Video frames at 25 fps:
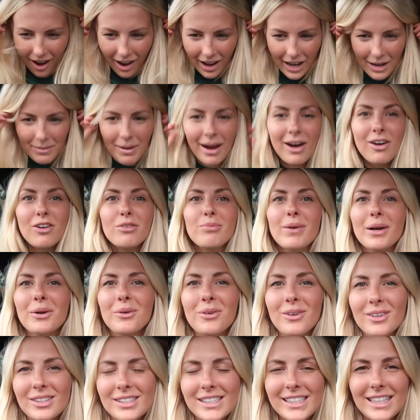I'm out of my
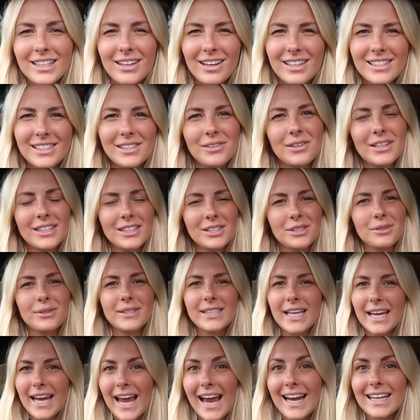quarantine. I still need to do a
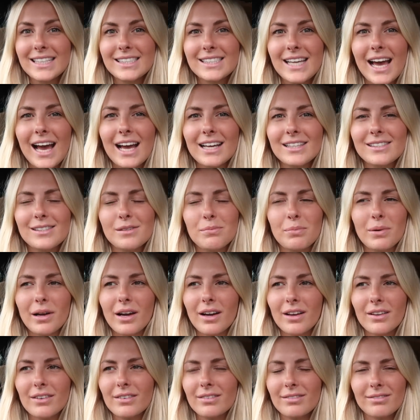day 8 test,
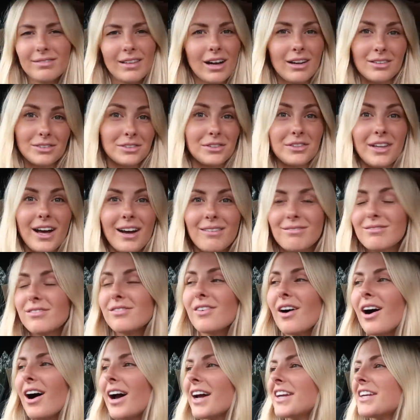but I'll do that
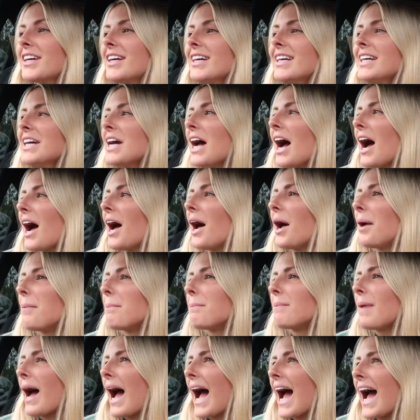fine.
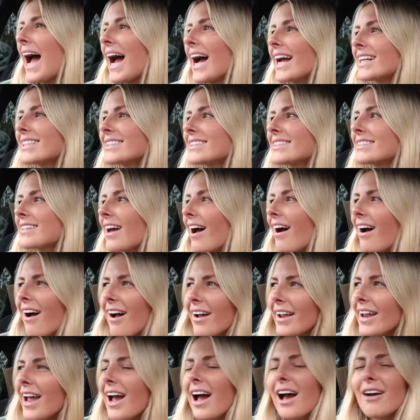And
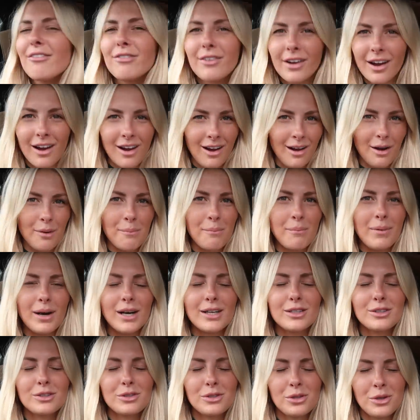I have come
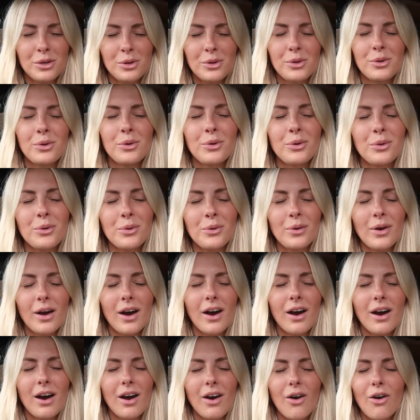to
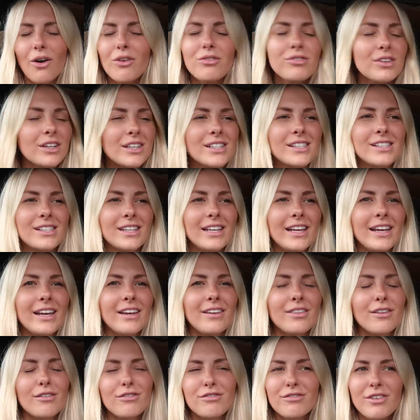
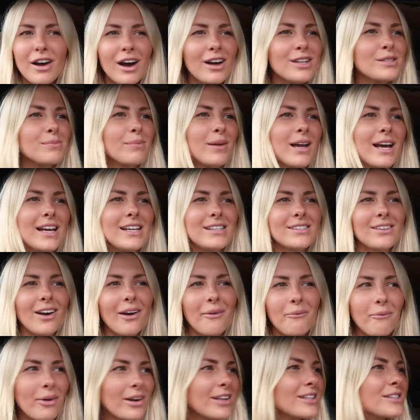obviously the first place
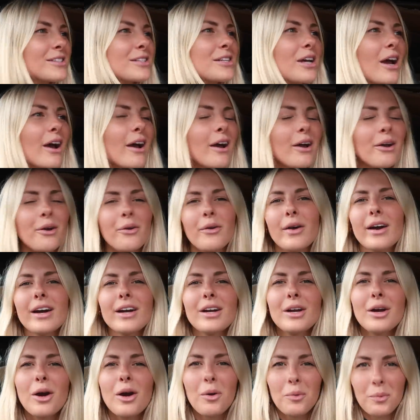I wanted to go
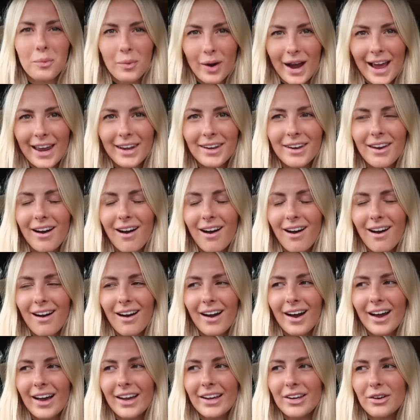when
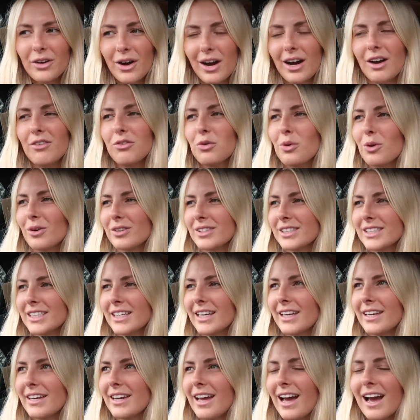I got out of
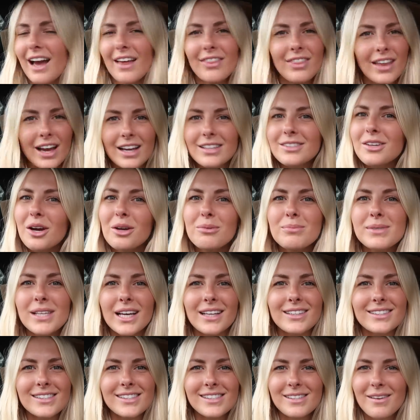quarantine, and that is
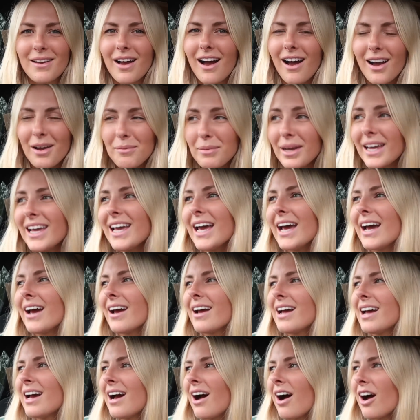HomeSense. I'm here.
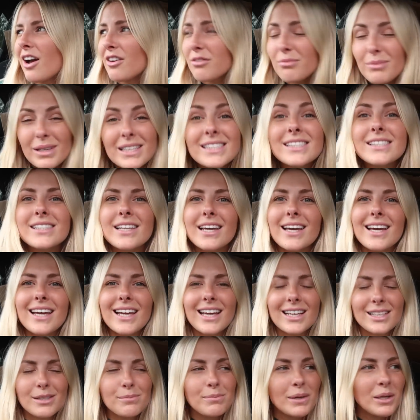I've missed it.
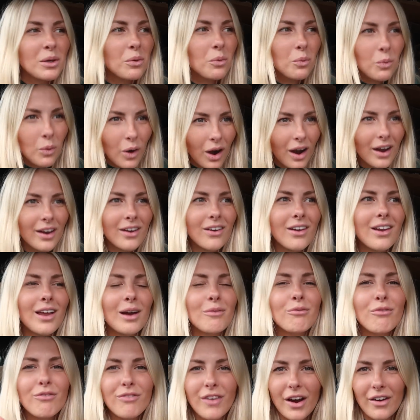It has been a while.
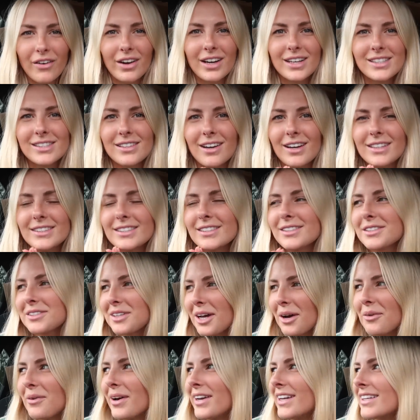I'm very excited to
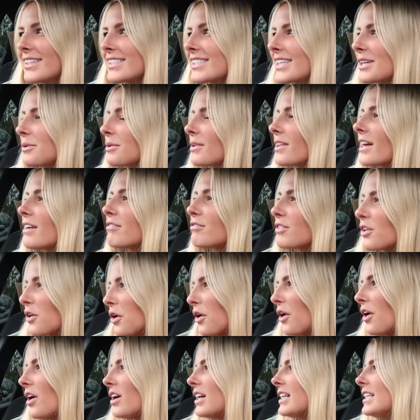go in and see what they've
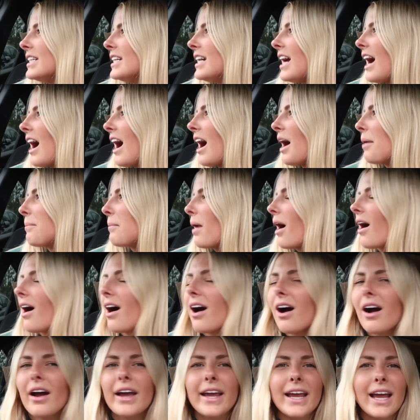got.
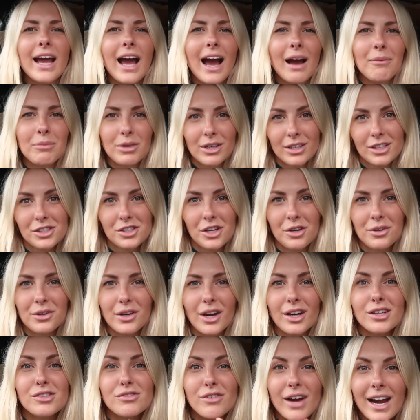I am going to show you
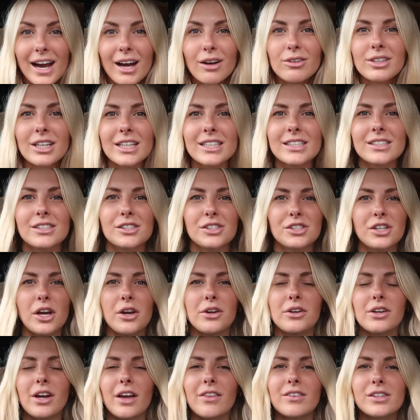guys around and show
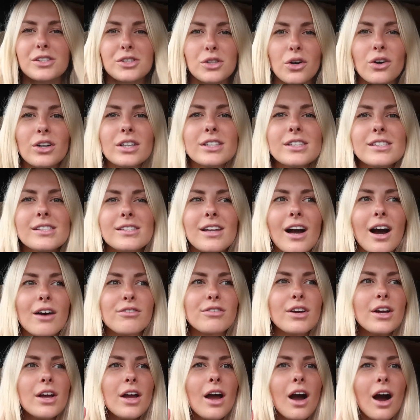you like the stock and
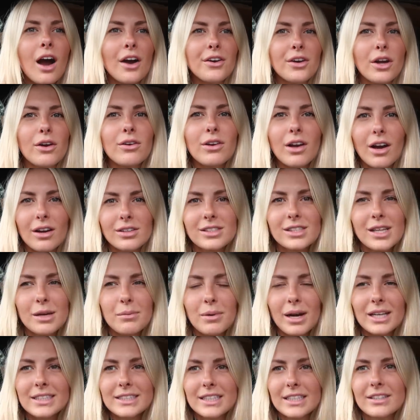stuff. I know last
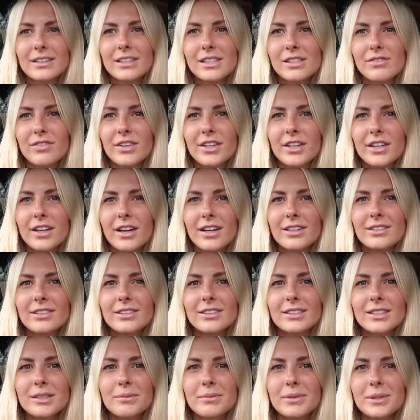time I did this
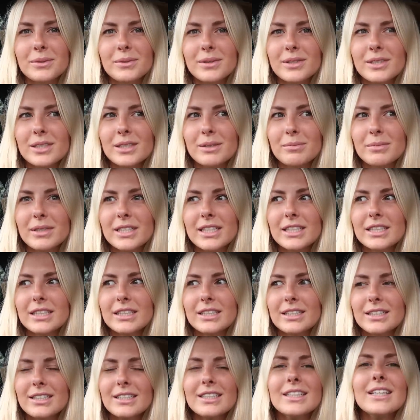video, someone's watching
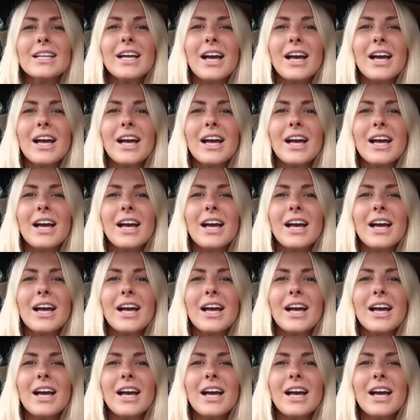me.